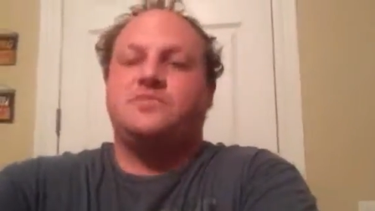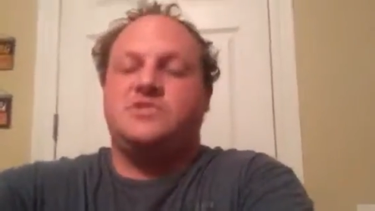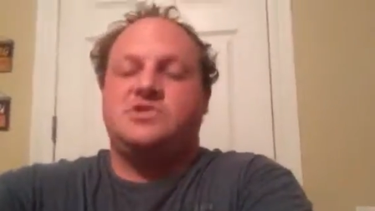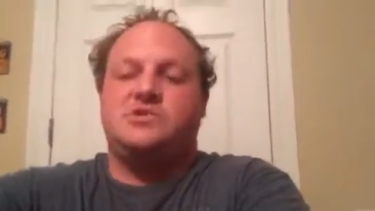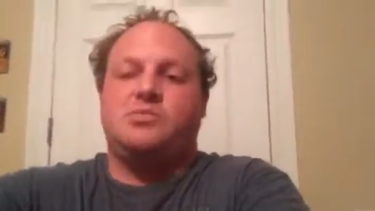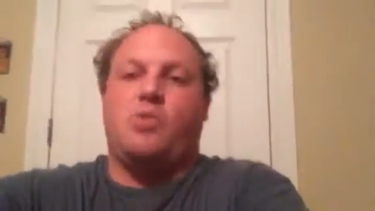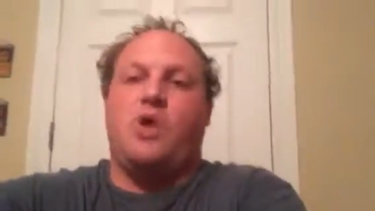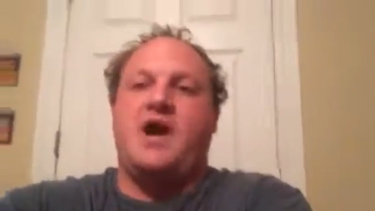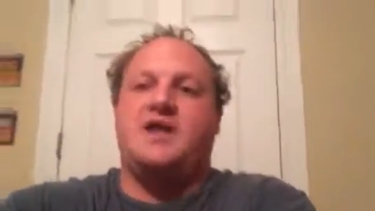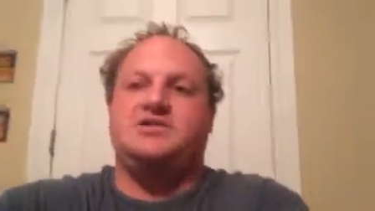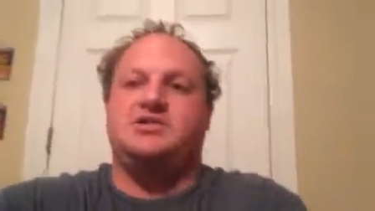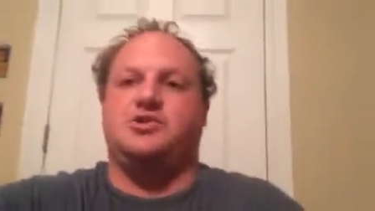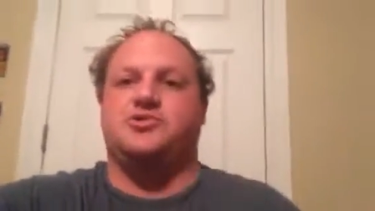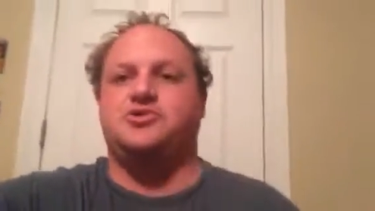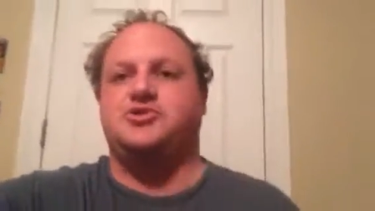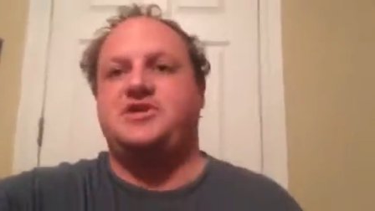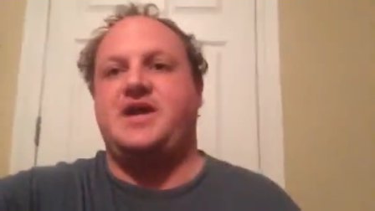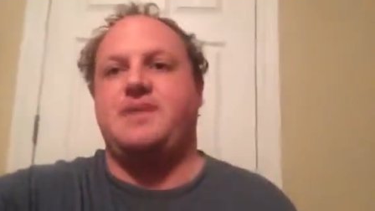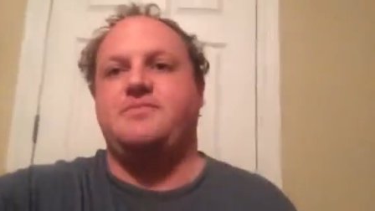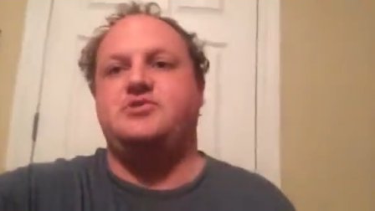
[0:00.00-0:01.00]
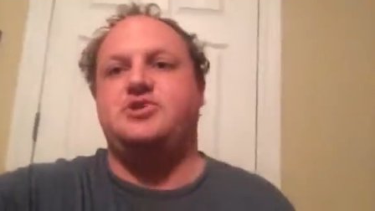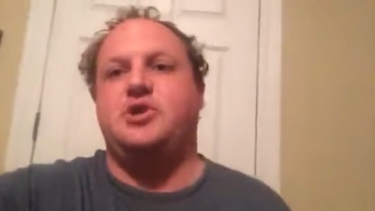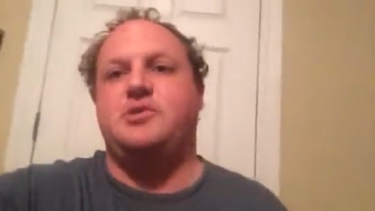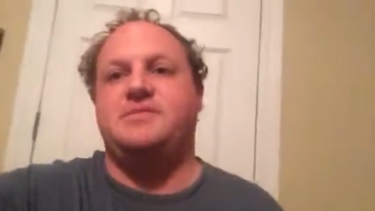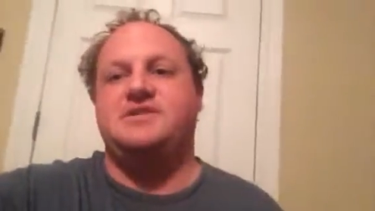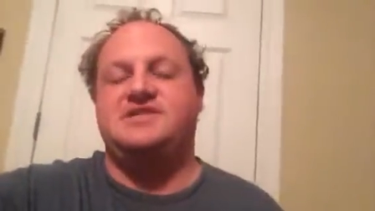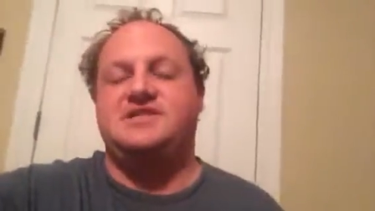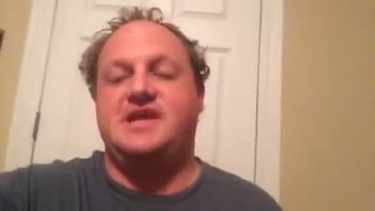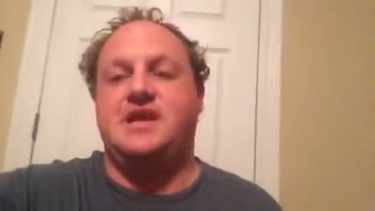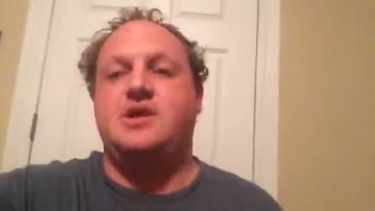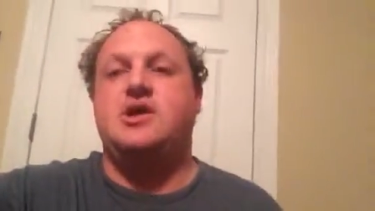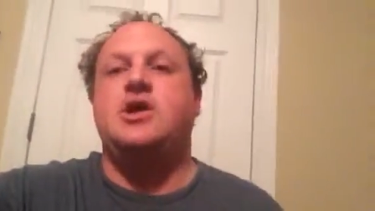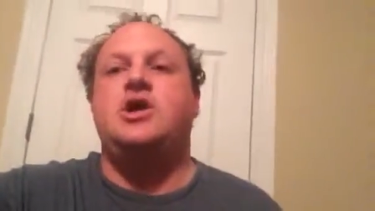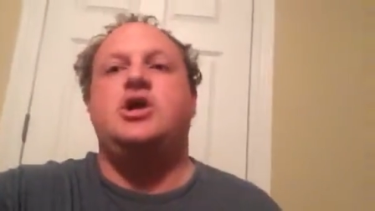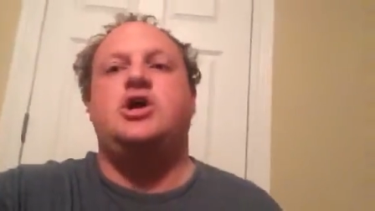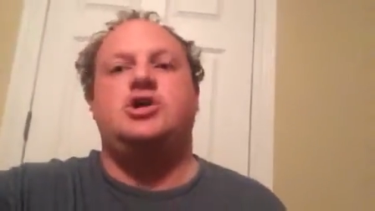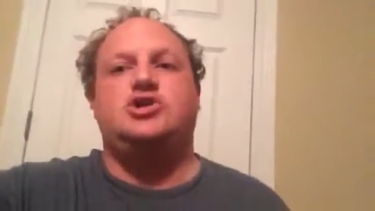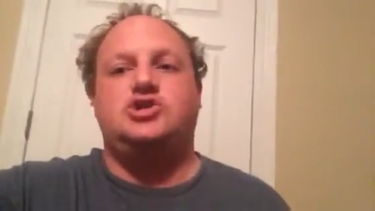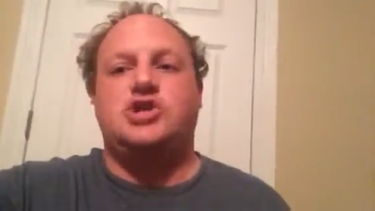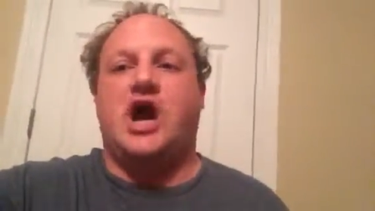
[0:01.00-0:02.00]
some white soldiers came to him and said,
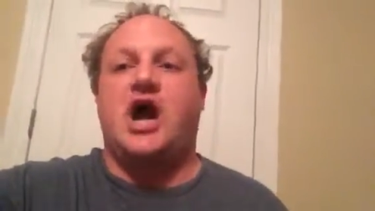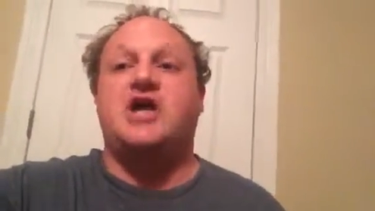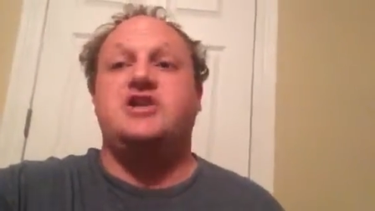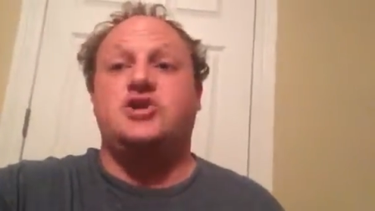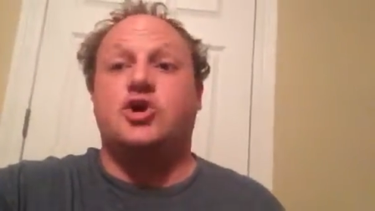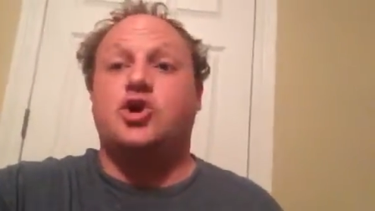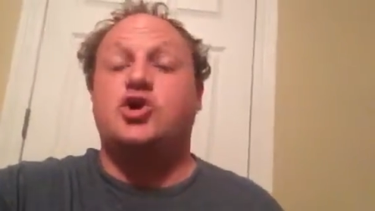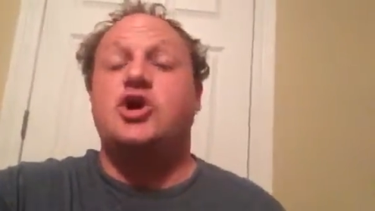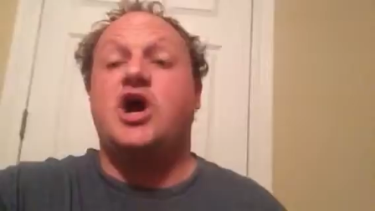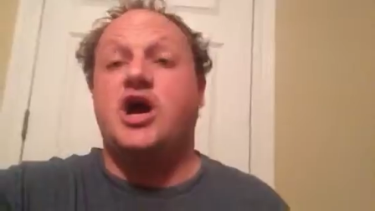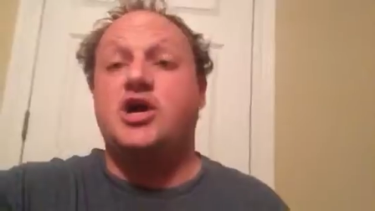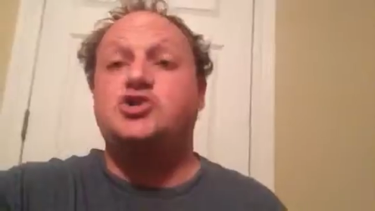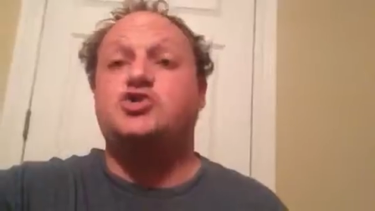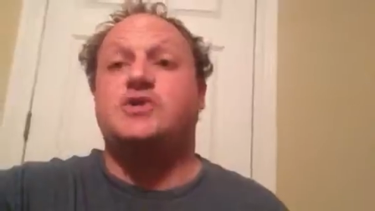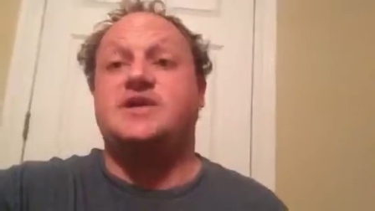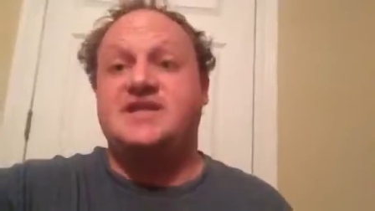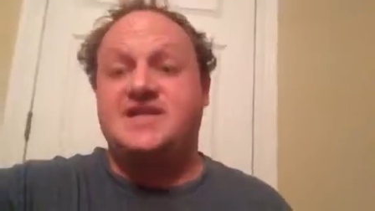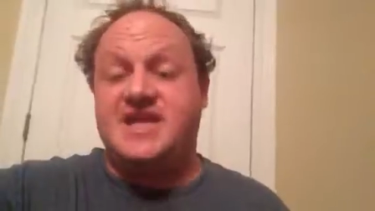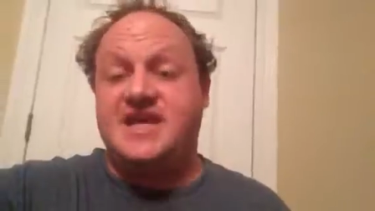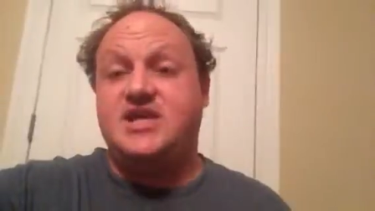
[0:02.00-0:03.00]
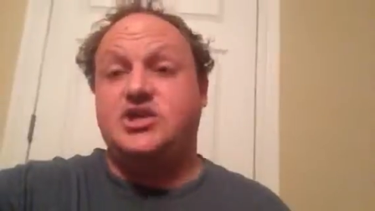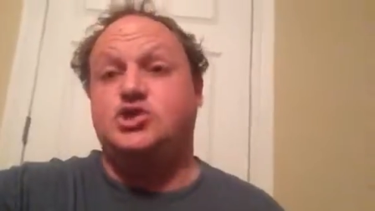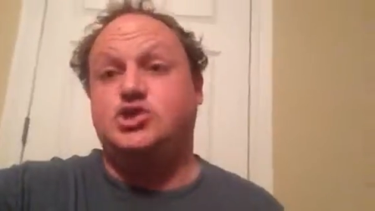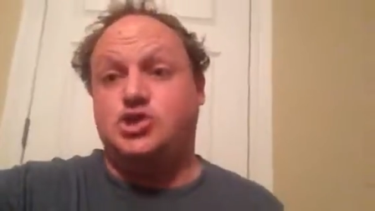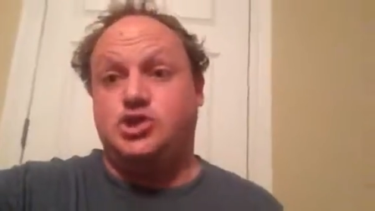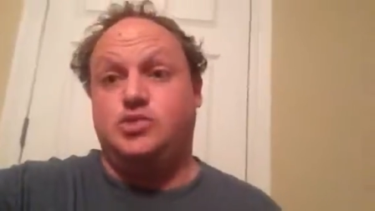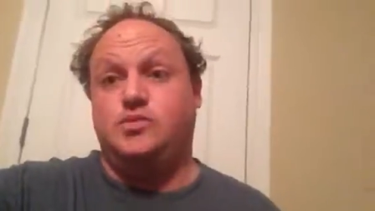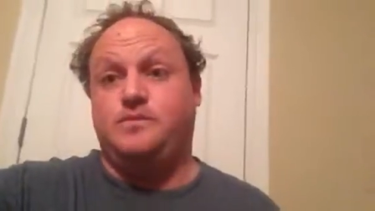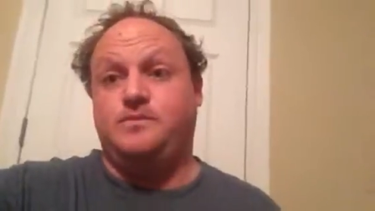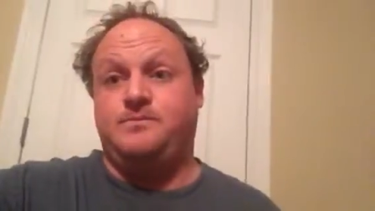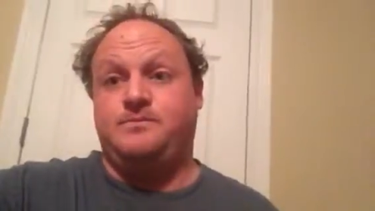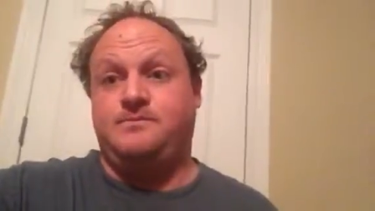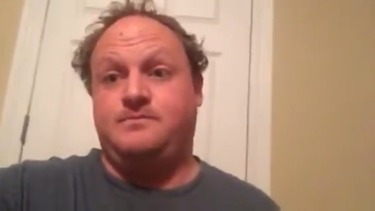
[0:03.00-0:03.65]
John, your country needs you.